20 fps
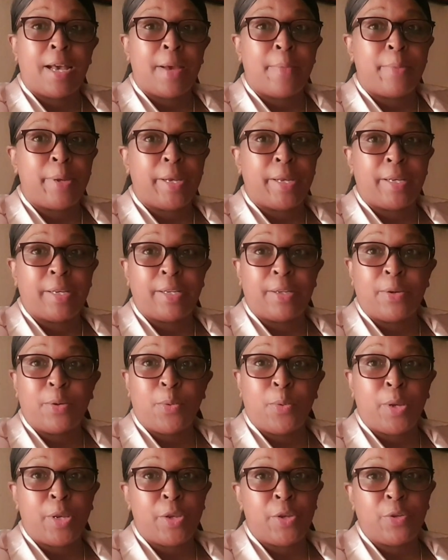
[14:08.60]
I mean,
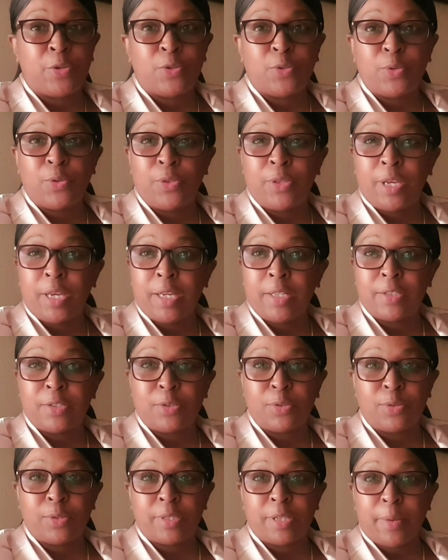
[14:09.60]
when you do things
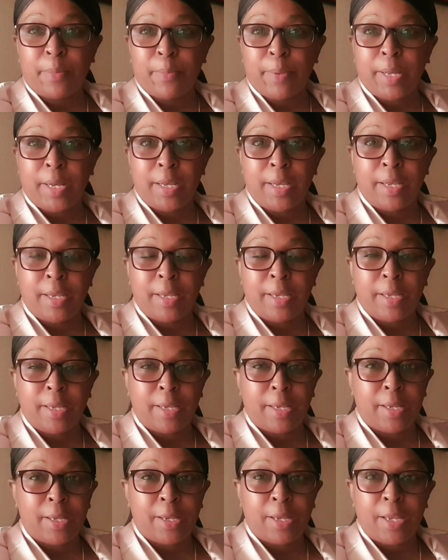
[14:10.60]
to somebody,
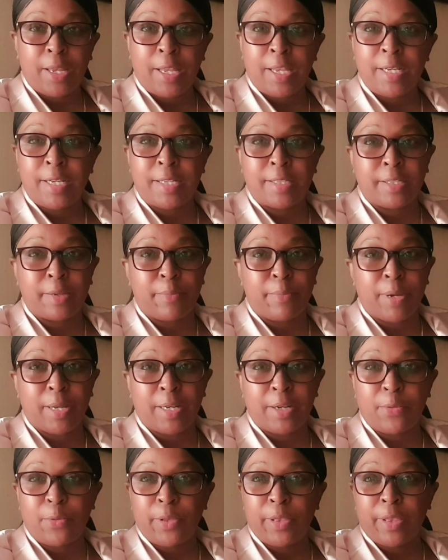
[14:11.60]
it doesn't
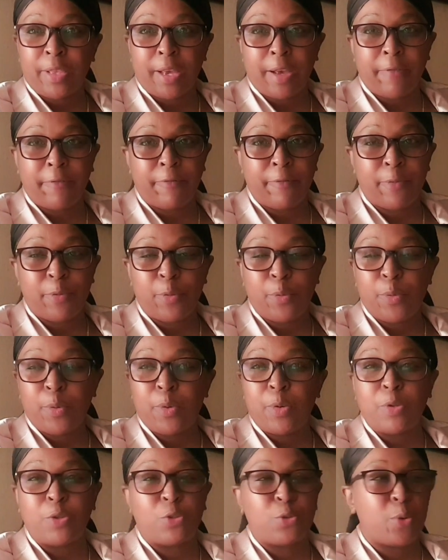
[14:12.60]
matter
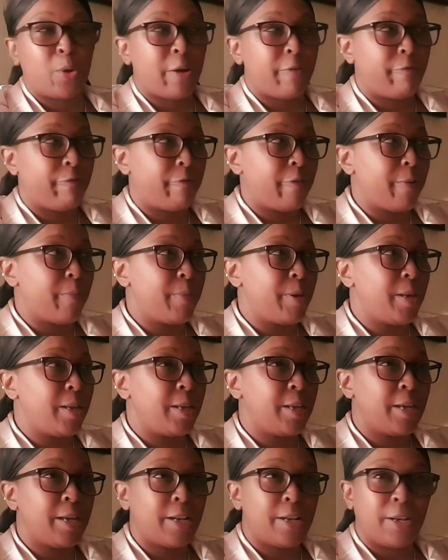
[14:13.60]
to her
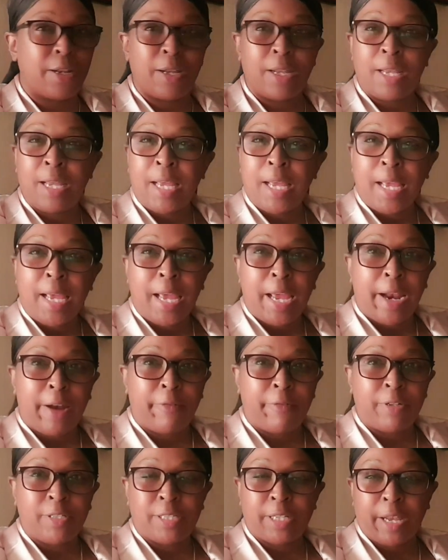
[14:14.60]
family and
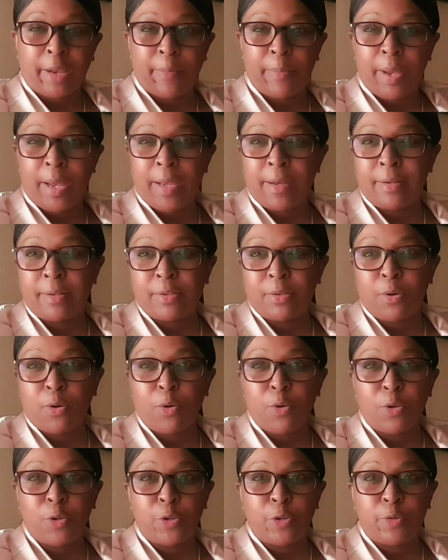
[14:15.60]
every time, and
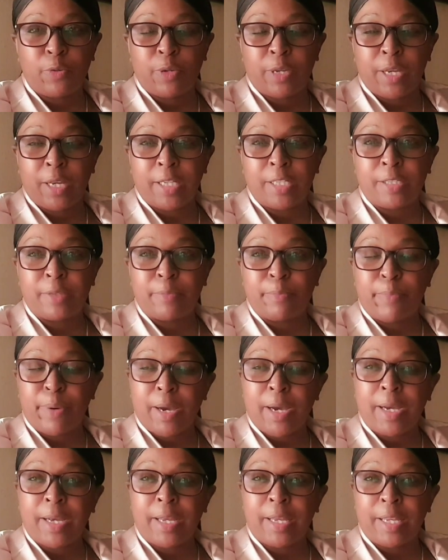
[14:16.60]
all you get
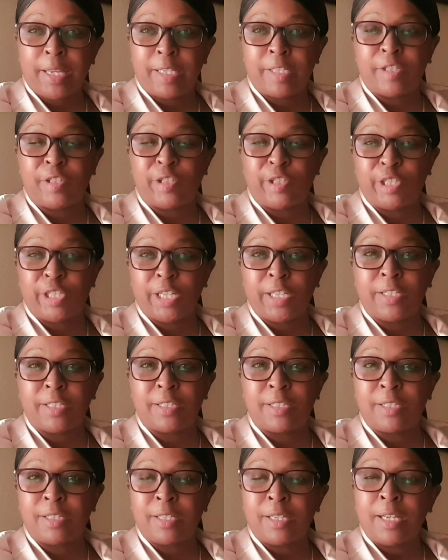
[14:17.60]
back is
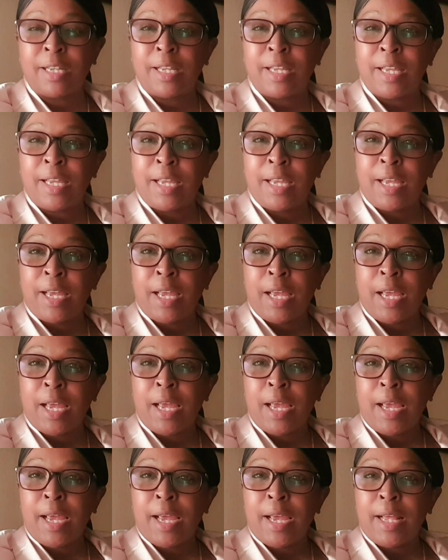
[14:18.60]
just
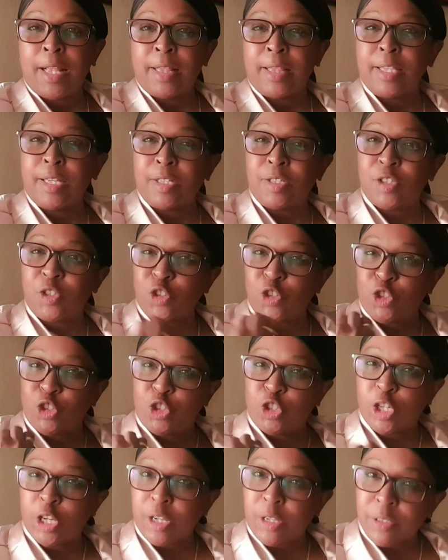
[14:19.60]
this
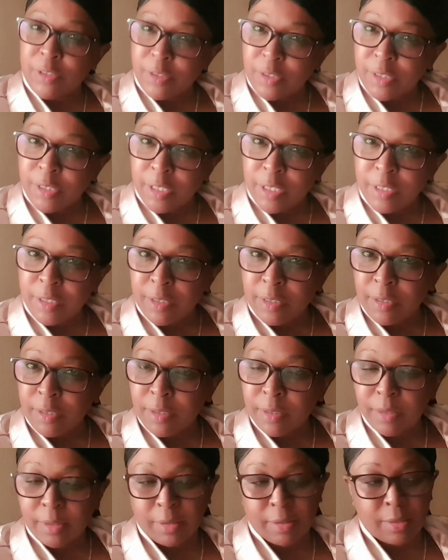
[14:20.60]

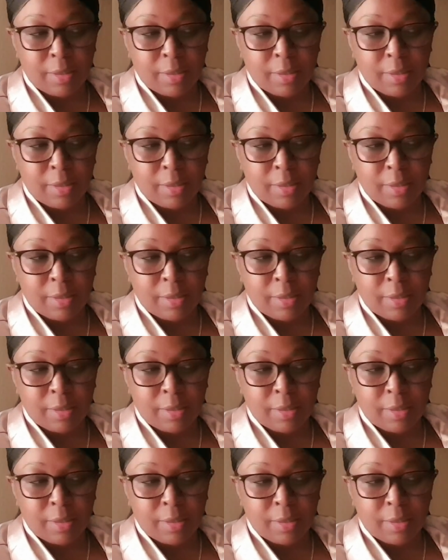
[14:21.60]
jealousness.